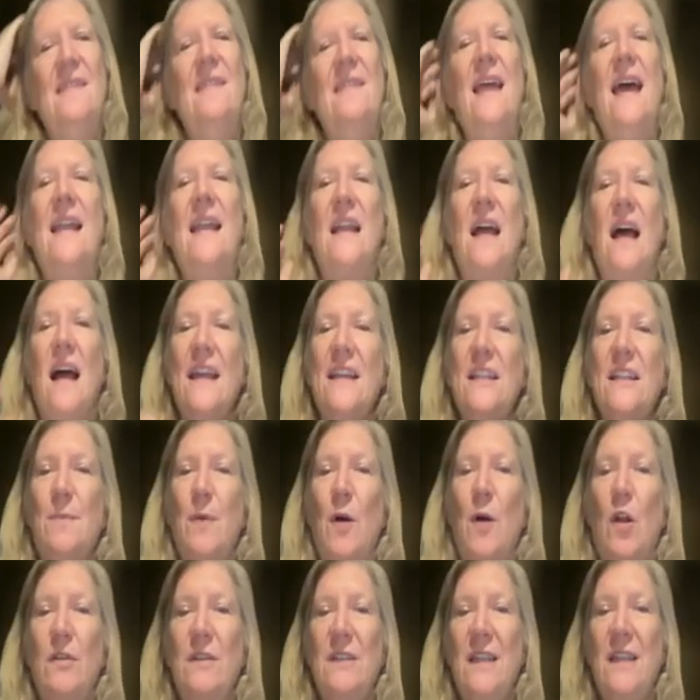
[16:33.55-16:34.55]
that ice
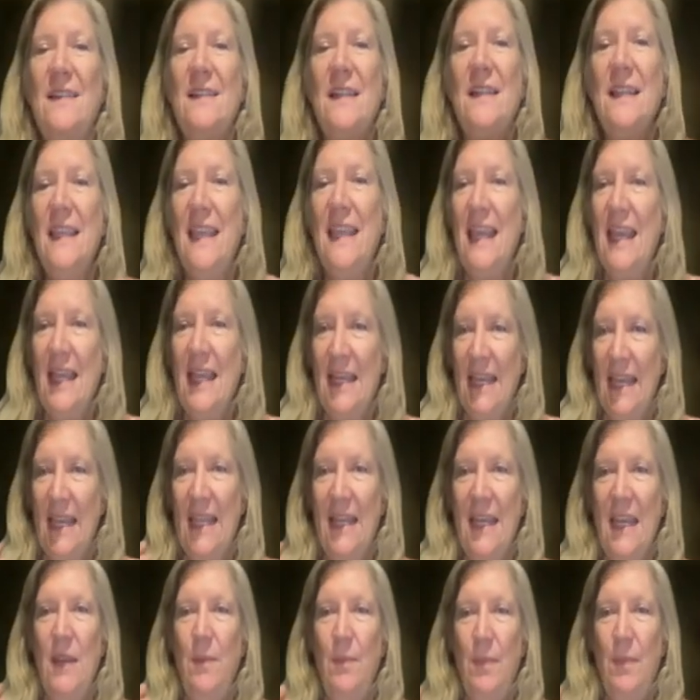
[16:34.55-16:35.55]
ball doesn't get
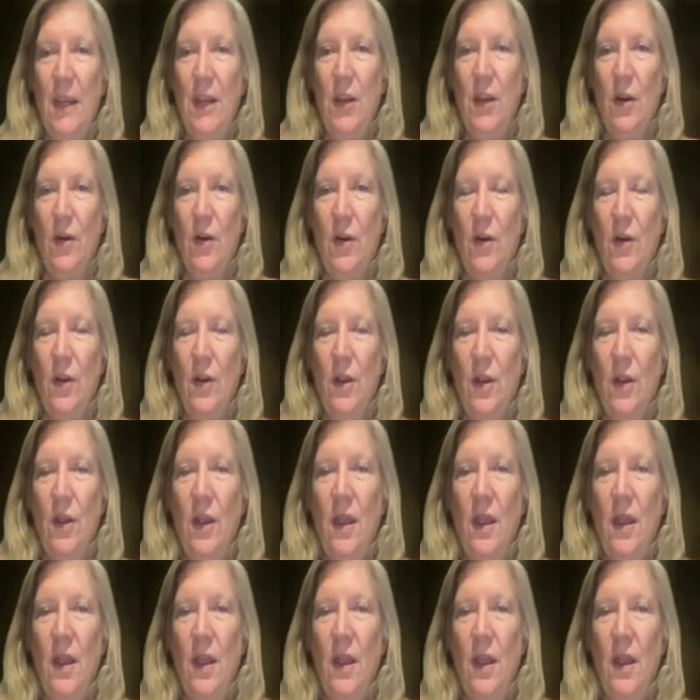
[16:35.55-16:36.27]
any bigger.